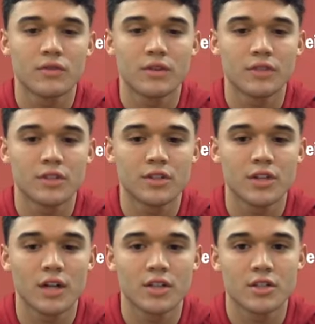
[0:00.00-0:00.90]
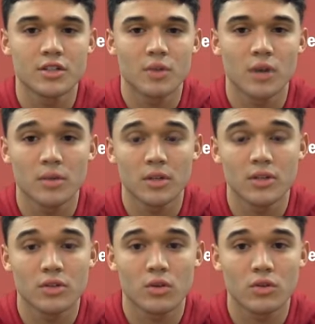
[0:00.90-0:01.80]
15 shots, he's probably going to
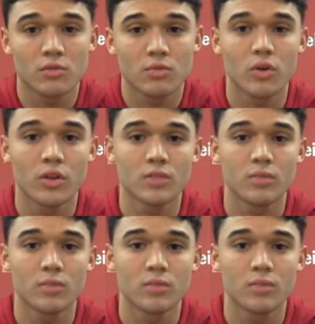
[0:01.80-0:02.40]
score some points.